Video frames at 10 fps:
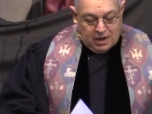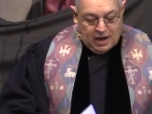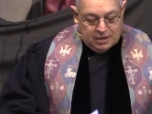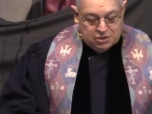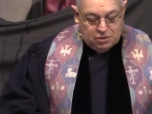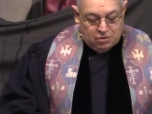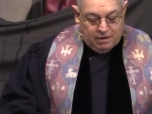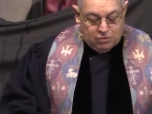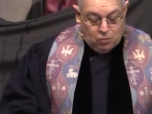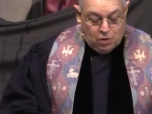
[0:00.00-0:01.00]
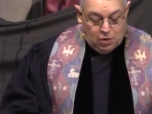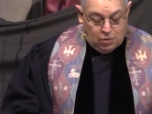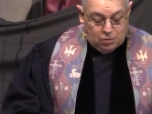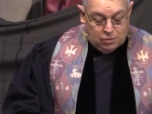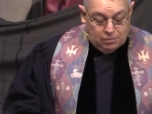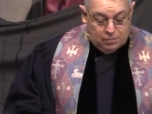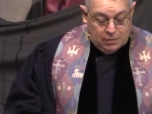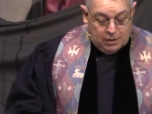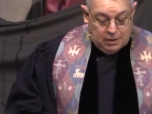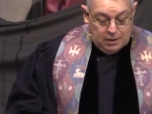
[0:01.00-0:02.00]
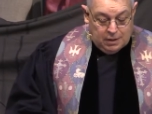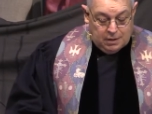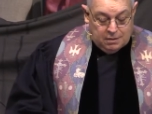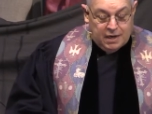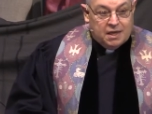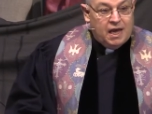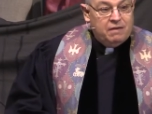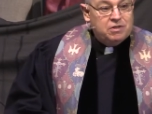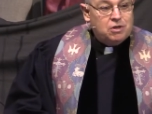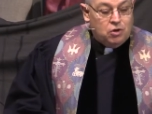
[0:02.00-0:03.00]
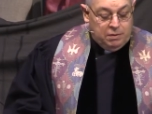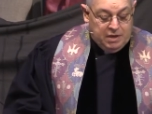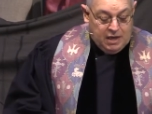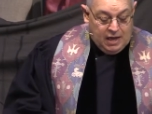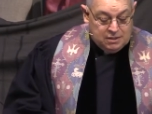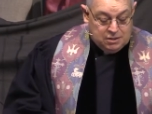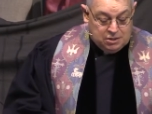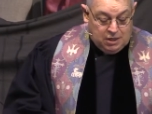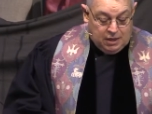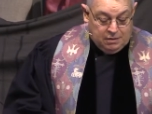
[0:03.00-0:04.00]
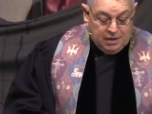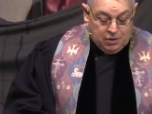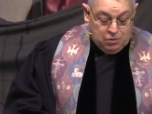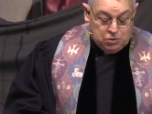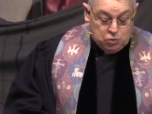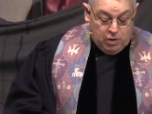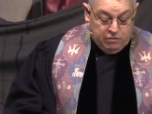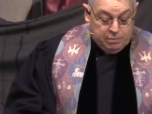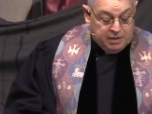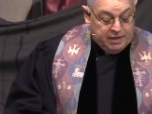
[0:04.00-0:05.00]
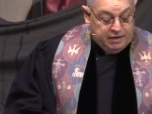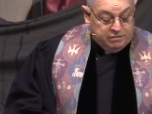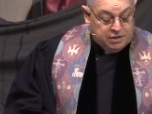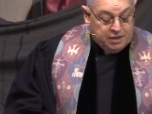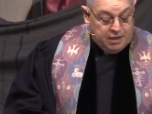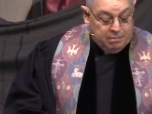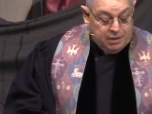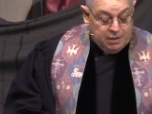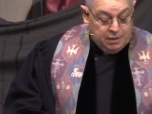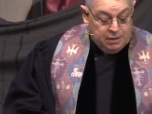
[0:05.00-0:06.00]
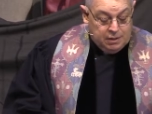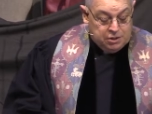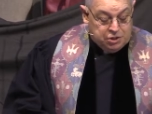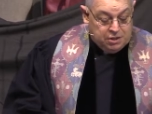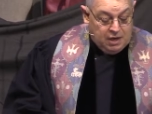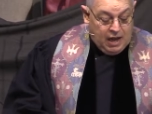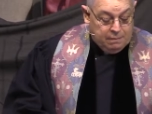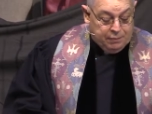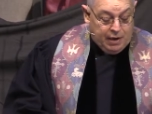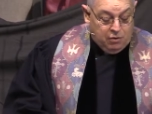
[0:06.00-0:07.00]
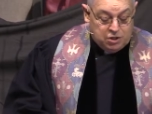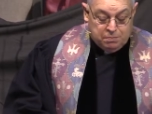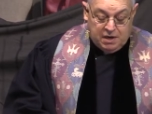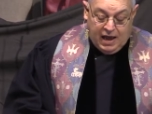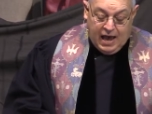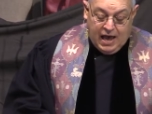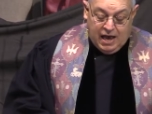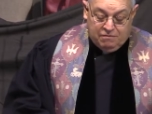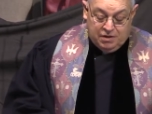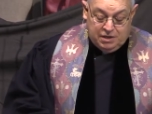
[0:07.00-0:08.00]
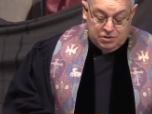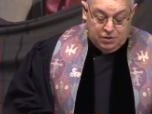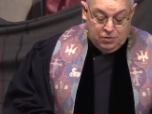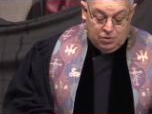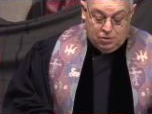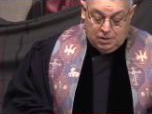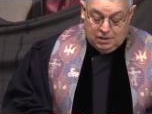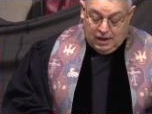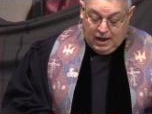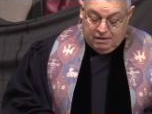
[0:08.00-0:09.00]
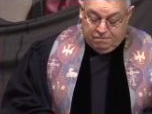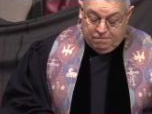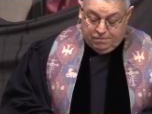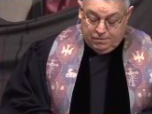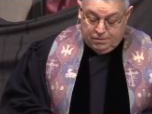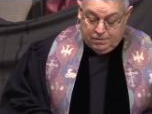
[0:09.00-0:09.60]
God so loved the world that he gave his only begotten Son, that whosoever believes in him should not perish but have eternal life.